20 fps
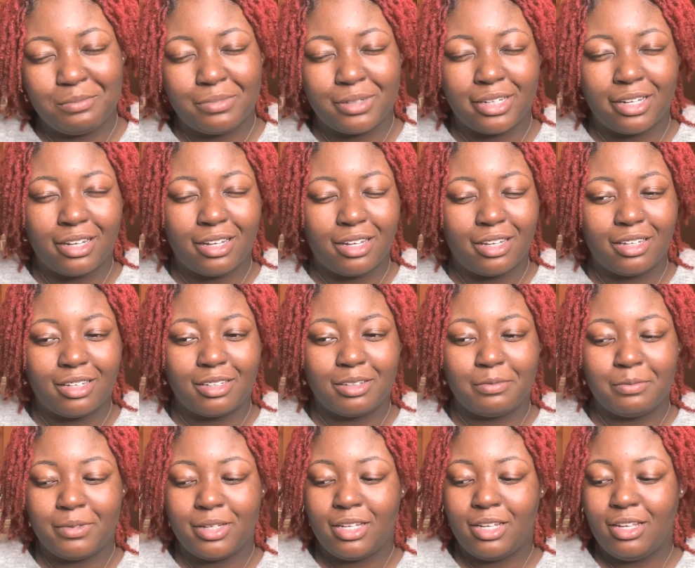But
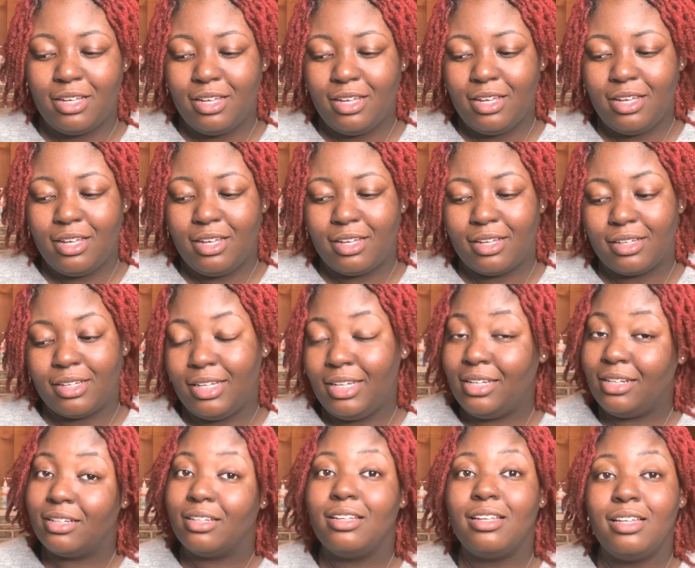
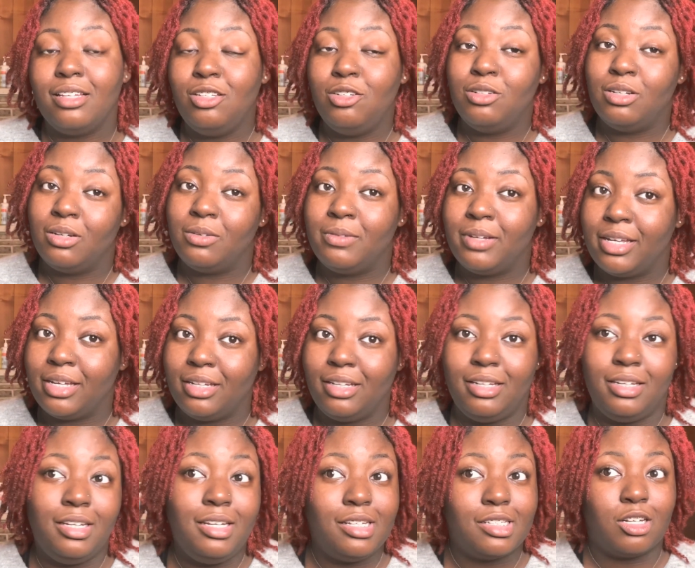you know what?
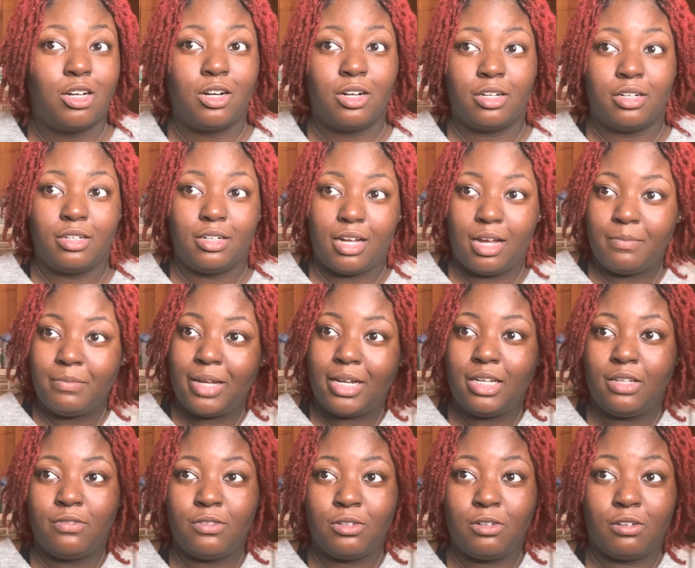It is hard. I'm not
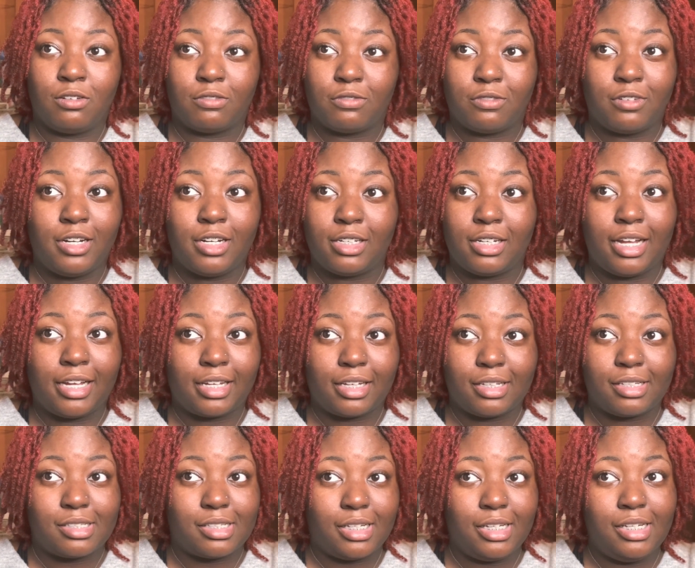even gonna front like
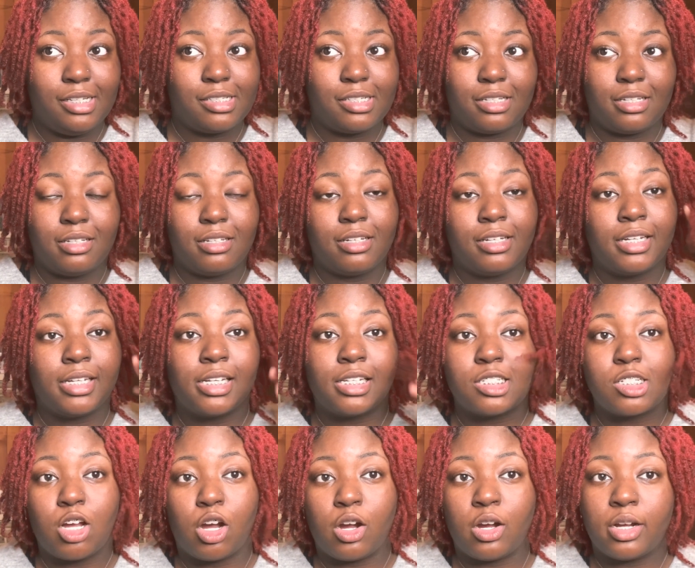it's easy. It is
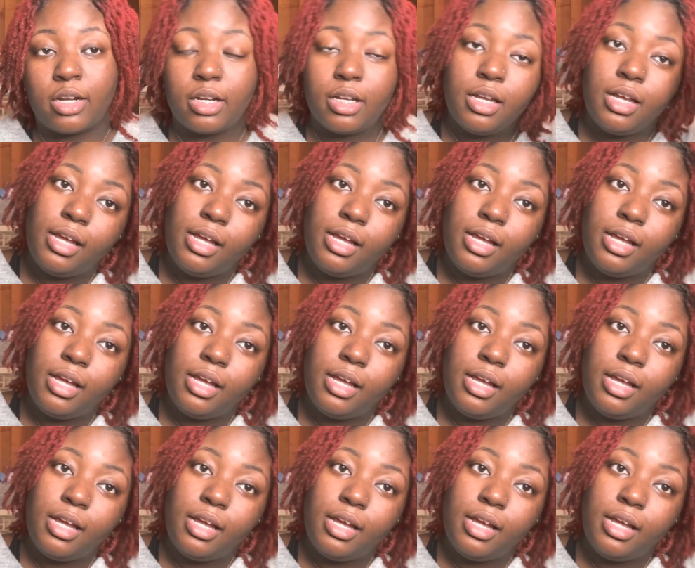hard.